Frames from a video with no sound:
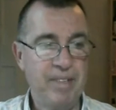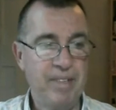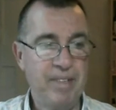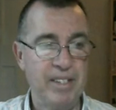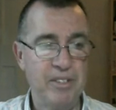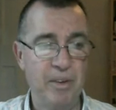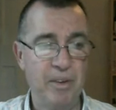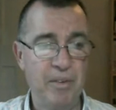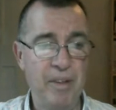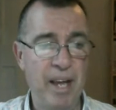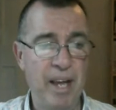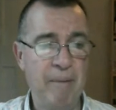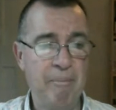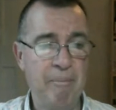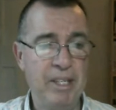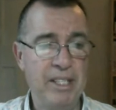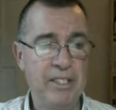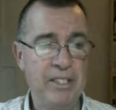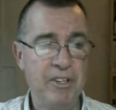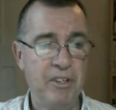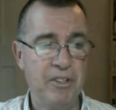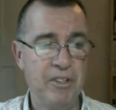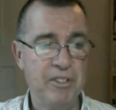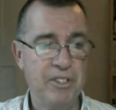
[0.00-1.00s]
So that
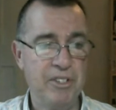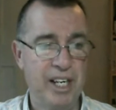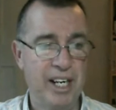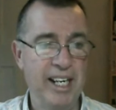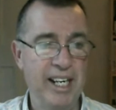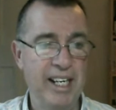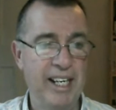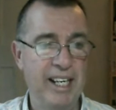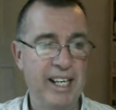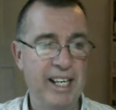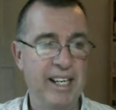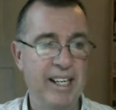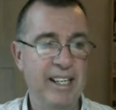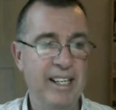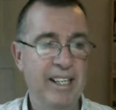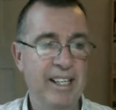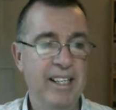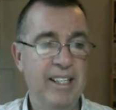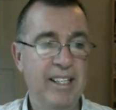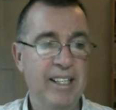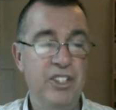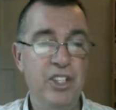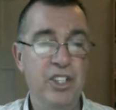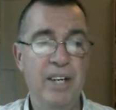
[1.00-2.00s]
means Australia.
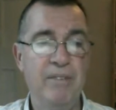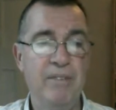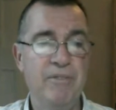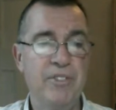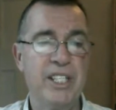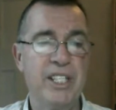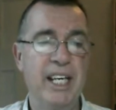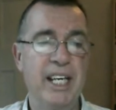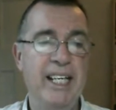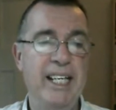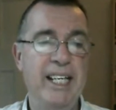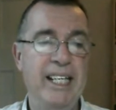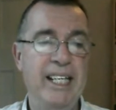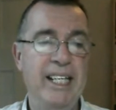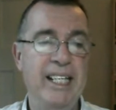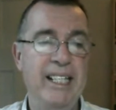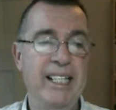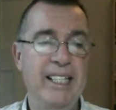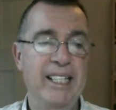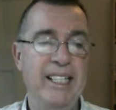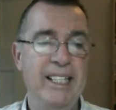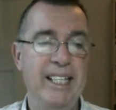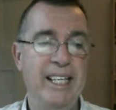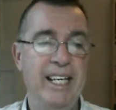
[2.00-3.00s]
Jeff C
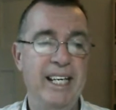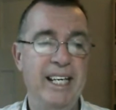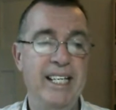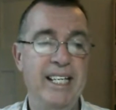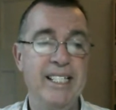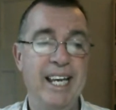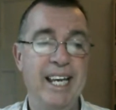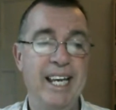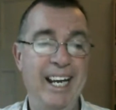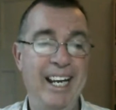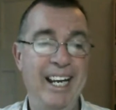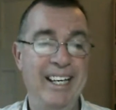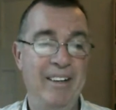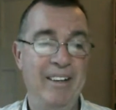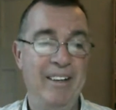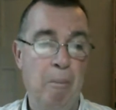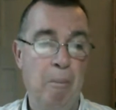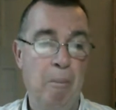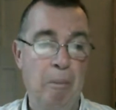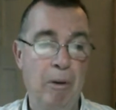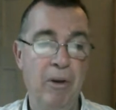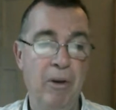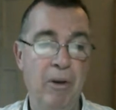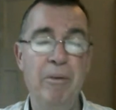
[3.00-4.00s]
is in
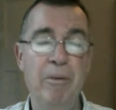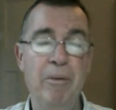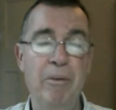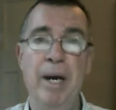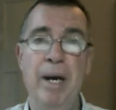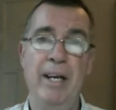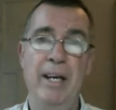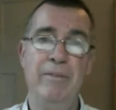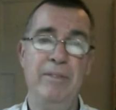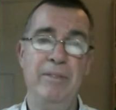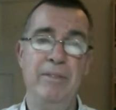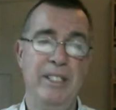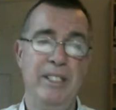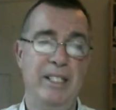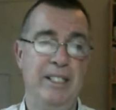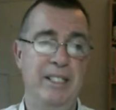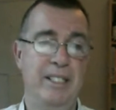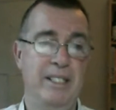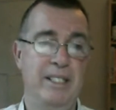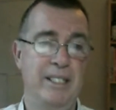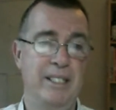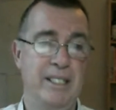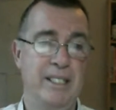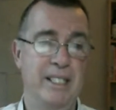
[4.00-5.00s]
the Blue
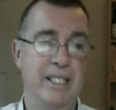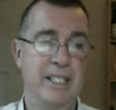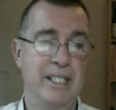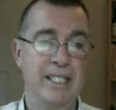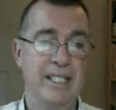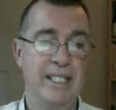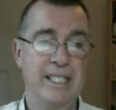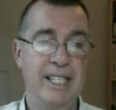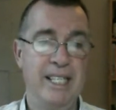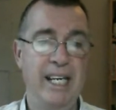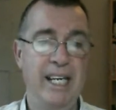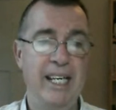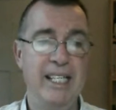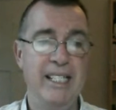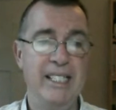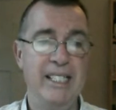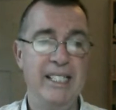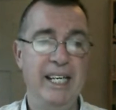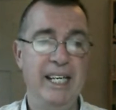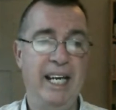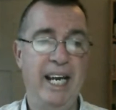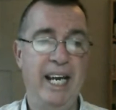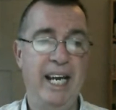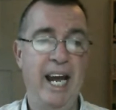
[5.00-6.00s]
Mountains,
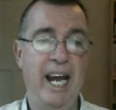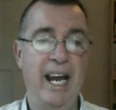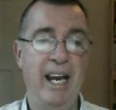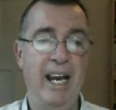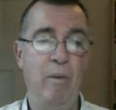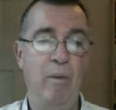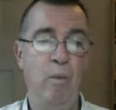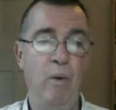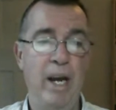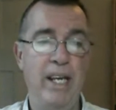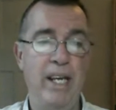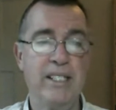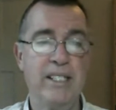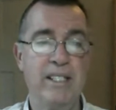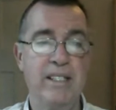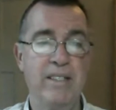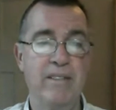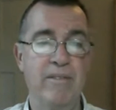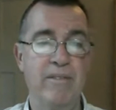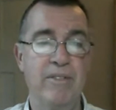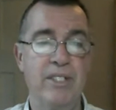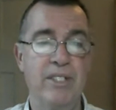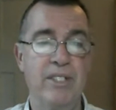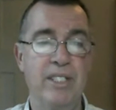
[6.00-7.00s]
60k west
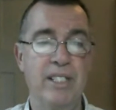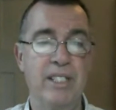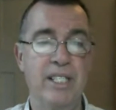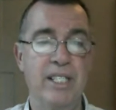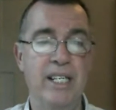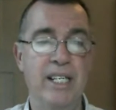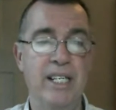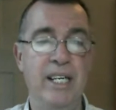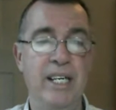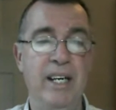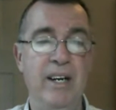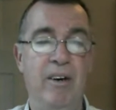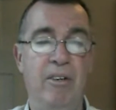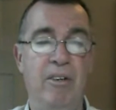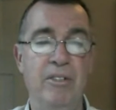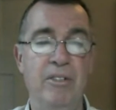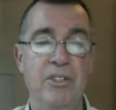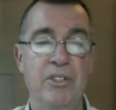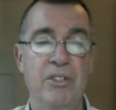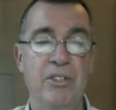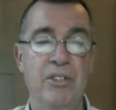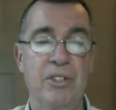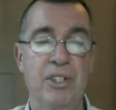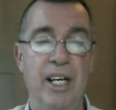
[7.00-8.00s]
of Sydney,
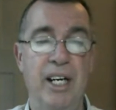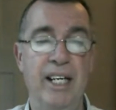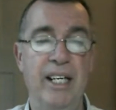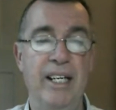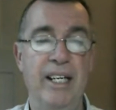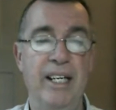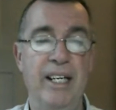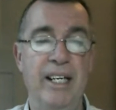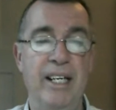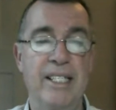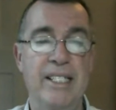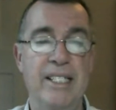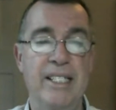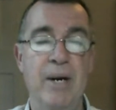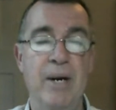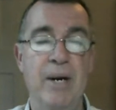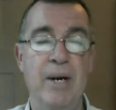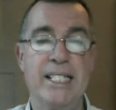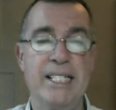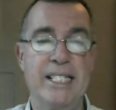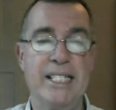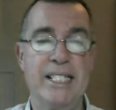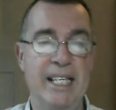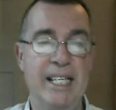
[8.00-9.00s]
Australia, where
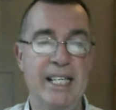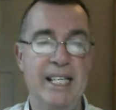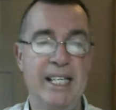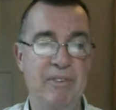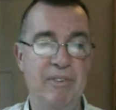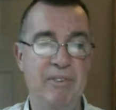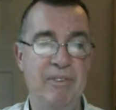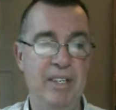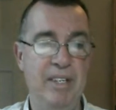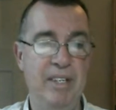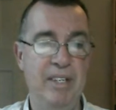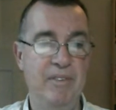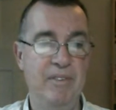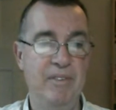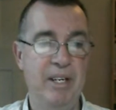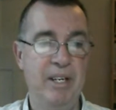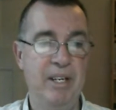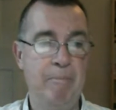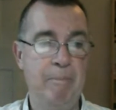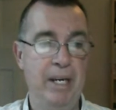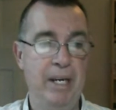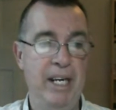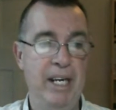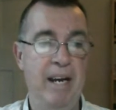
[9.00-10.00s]
it's
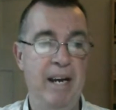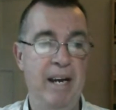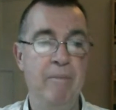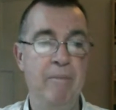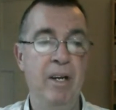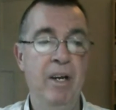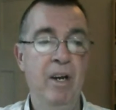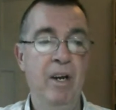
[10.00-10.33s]
6:53 p.m.